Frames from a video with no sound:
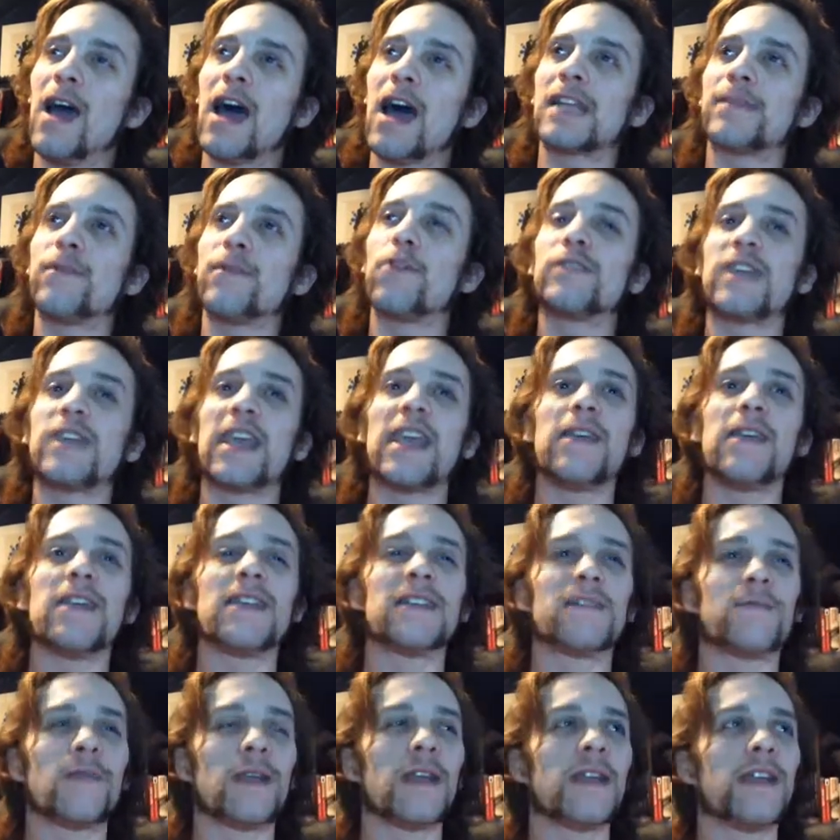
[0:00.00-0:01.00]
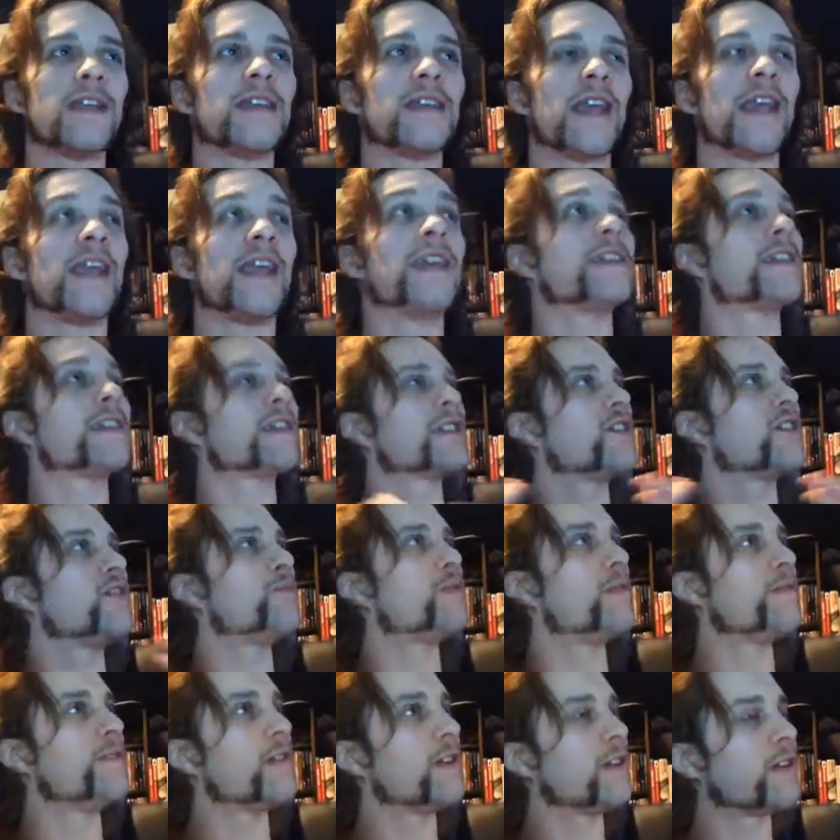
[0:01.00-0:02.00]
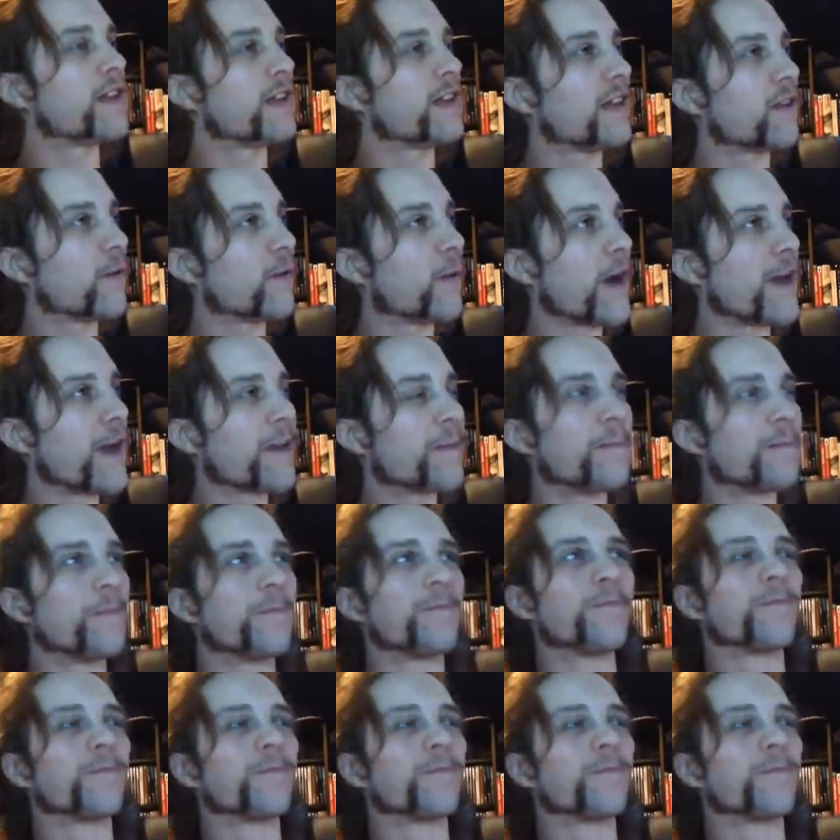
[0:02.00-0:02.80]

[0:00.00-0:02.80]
I suppose he is a supervillain in a way,